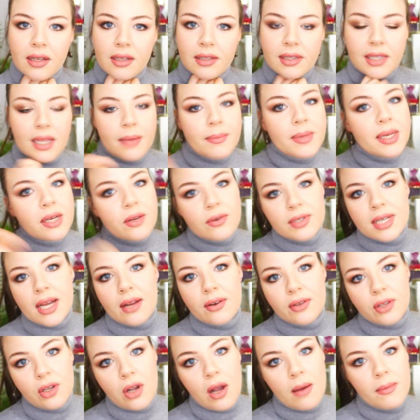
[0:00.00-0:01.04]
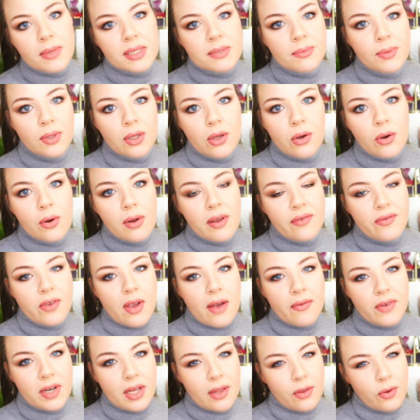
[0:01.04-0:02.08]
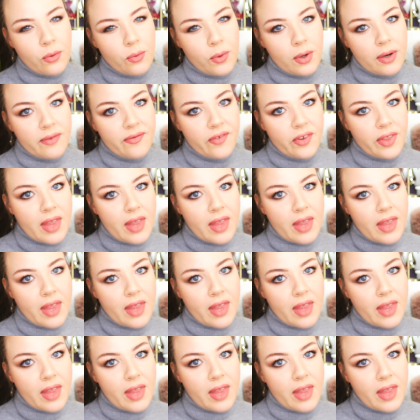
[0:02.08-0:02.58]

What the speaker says: let me know down in the comments below if you have another word for